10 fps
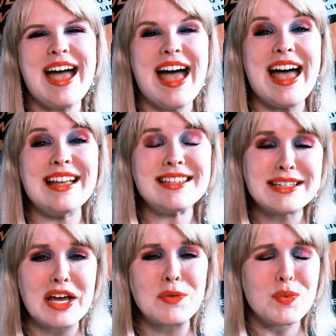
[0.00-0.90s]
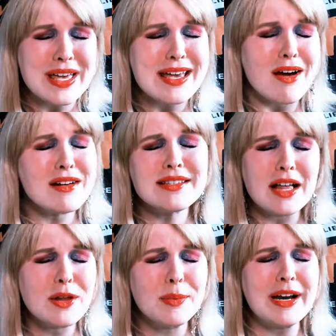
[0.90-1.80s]
And today we are
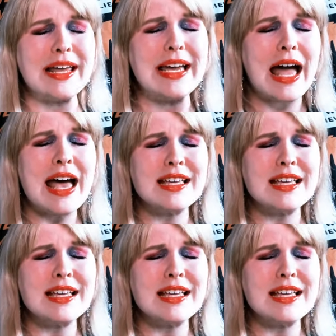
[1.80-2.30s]
celebrating